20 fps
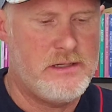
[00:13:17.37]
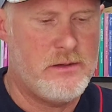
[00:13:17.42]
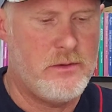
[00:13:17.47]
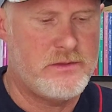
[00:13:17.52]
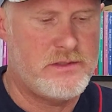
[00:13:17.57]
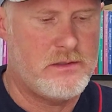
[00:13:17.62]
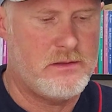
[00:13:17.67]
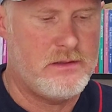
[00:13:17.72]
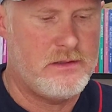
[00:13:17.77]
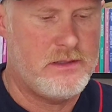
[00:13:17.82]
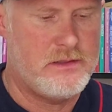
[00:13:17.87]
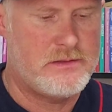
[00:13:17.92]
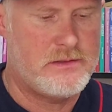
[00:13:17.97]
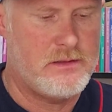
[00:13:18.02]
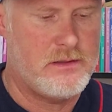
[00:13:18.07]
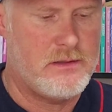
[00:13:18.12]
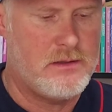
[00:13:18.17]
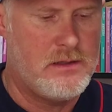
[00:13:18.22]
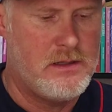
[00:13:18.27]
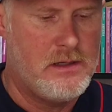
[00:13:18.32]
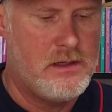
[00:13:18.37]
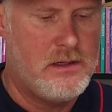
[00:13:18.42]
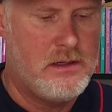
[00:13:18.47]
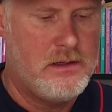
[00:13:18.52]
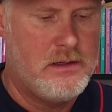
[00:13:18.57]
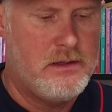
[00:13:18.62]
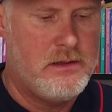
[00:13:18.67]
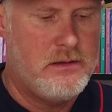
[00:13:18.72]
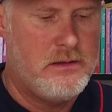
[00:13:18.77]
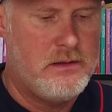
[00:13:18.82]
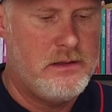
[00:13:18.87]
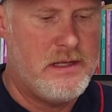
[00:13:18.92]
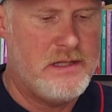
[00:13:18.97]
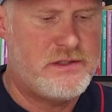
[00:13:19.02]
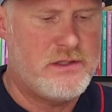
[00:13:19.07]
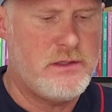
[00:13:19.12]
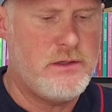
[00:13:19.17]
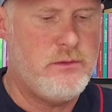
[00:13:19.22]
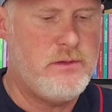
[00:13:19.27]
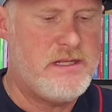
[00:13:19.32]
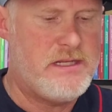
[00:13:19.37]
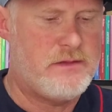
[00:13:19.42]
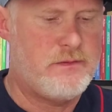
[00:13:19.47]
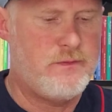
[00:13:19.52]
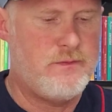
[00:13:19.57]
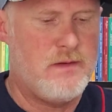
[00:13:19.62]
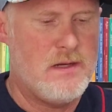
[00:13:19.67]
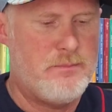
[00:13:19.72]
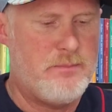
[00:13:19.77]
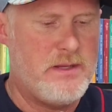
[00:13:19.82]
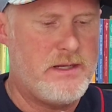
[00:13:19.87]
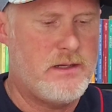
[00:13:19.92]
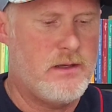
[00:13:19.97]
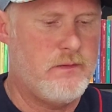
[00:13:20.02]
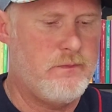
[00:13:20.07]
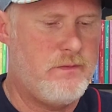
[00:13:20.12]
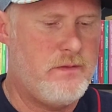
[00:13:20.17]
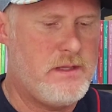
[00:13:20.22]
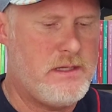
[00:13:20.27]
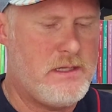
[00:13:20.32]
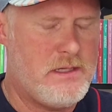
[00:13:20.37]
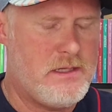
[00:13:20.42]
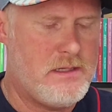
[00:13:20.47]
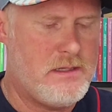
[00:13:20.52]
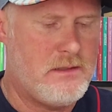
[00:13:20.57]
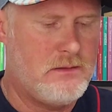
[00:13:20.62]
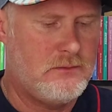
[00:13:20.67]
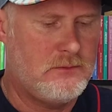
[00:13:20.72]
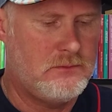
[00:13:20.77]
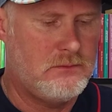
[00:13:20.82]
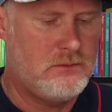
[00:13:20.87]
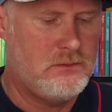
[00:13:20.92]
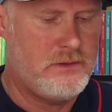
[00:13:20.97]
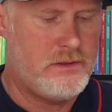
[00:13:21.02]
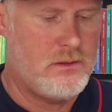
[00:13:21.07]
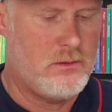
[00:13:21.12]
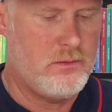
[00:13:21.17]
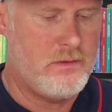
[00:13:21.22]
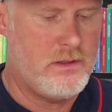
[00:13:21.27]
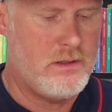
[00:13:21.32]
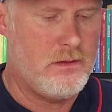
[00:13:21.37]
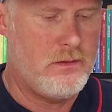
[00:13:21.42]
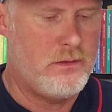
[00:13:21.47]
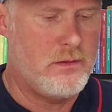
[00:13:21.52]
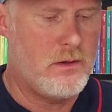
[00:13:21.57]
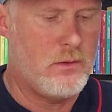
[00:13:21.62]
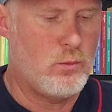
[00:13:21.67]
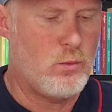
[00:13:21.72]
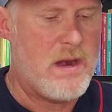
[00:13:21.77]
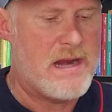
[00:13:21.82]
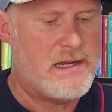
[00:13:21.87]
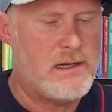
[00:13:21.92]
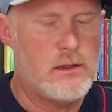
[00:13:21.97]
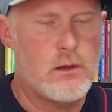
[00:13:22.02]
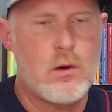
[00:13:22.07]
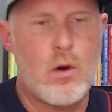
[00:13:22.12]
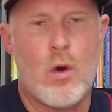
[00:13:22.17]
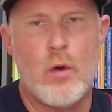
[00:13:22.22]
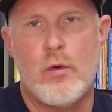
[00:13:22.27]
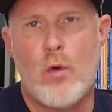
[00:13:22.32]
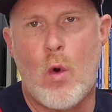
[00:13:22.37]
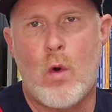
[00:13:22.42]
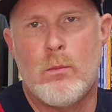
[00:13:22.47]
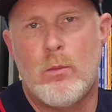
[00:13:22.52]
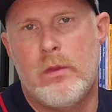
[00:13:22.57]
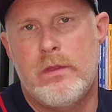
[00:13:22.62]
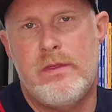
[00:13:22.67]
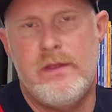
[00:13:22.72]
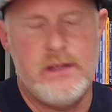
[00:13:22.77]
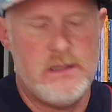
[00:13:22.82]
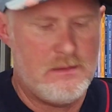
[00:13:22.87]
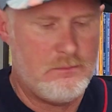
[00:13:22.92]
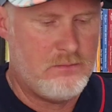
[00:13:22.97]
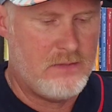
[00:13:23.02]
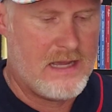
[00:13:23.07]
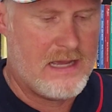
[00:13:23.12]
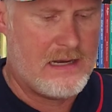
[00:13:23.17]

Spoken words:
You know, it's a unique flipping of the the regular or normal theme.